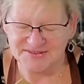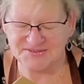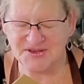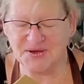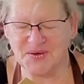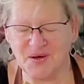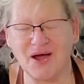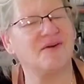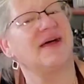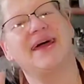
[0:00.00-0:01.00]
So,
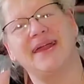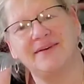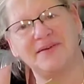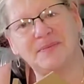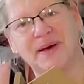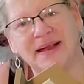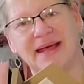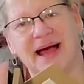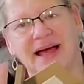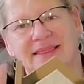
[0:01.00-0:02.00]
all right,
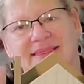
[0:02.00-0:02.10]
everybody, I